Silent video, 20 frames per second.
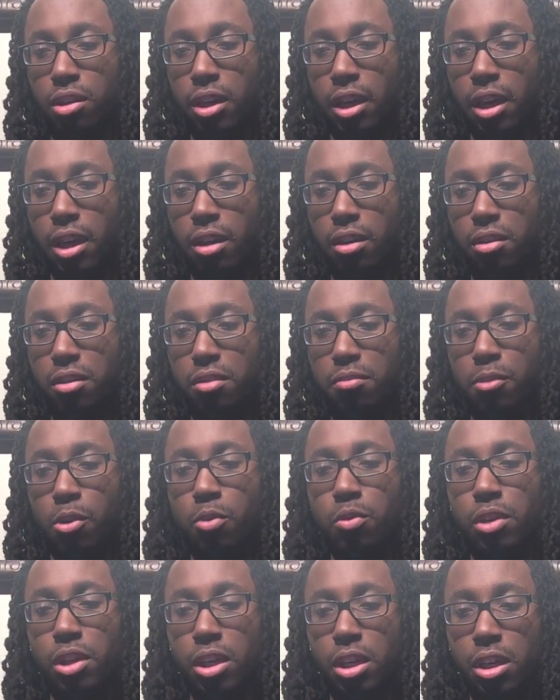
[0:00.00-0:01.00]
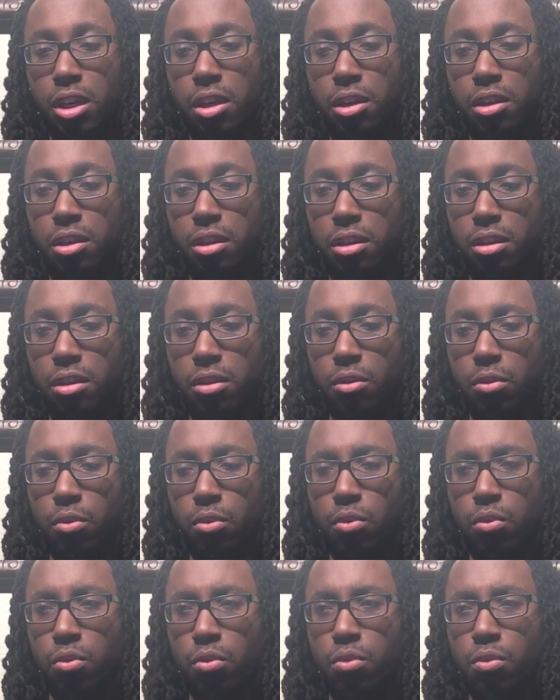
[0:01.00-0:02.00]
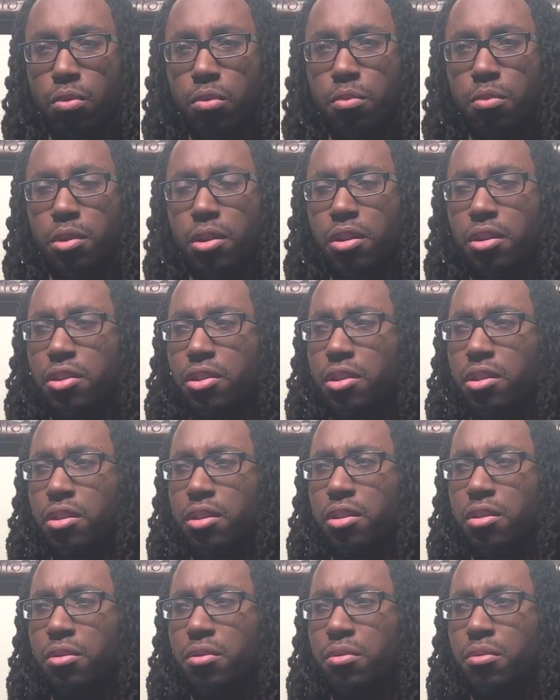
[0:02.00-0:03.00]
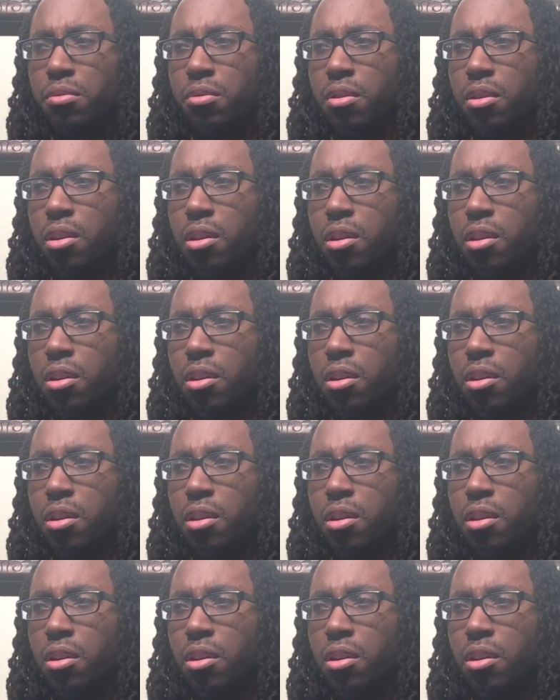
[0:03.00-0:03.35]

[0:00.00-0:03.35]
ex, Moniz, who, what did she do?